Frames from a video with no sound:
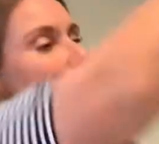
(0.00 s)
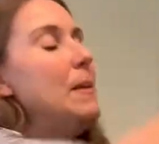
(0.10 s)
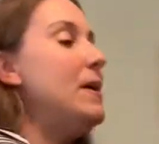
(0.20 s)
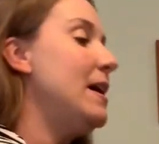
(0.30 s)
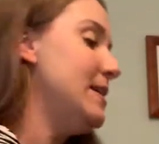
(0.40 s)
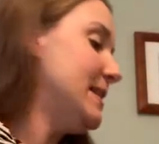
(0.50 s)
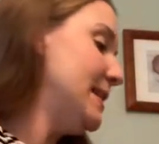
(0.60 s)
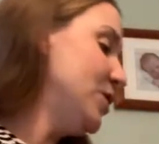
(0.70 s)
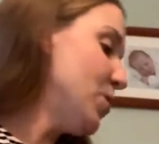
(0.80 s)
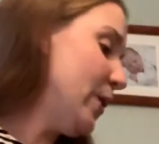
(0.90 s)
because
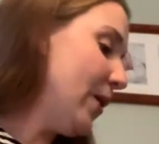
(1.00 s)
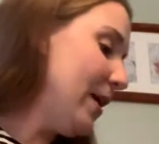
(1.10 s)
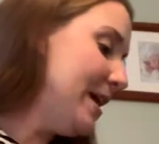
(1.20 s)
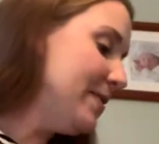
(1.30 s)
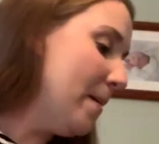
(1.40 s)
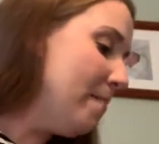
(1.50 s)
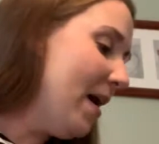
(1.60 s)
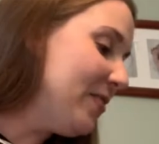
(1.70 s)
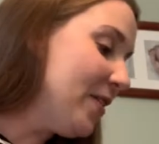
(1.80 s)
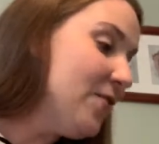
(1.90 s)
since we are in the
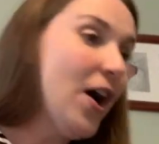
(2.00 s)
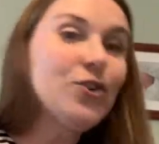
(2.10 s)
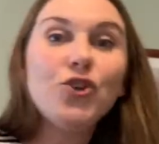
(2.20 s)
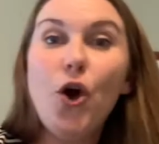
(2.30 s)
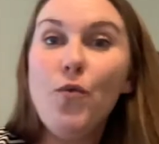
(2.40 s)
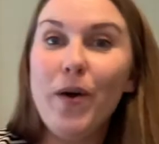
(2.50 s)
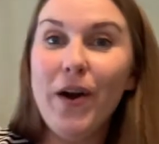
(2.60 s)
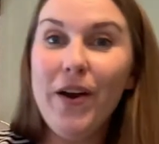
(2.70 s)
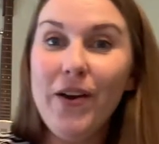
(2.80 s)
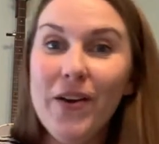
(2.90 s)
month of
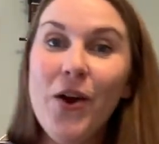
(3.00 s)
October,